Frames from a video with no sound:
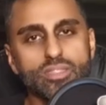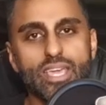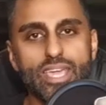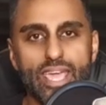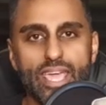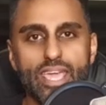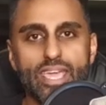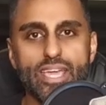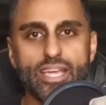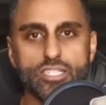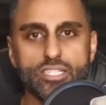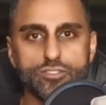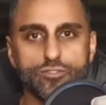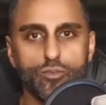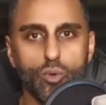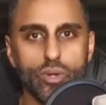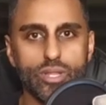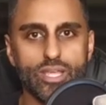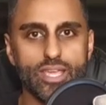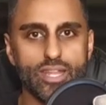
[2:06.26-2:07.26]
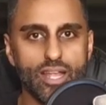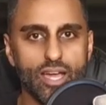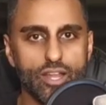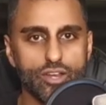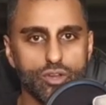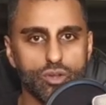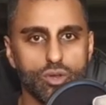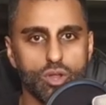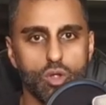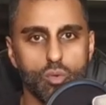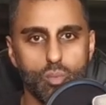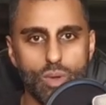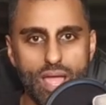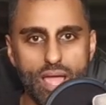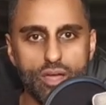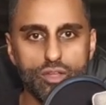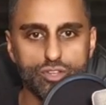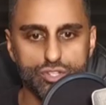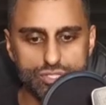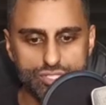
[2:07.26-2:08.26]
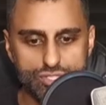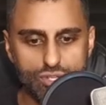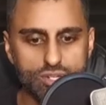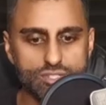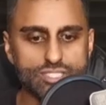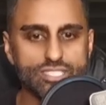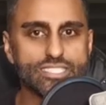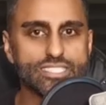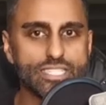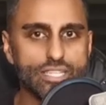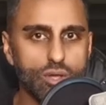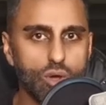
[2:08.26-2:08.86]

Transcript: the AX4800 around, you start to see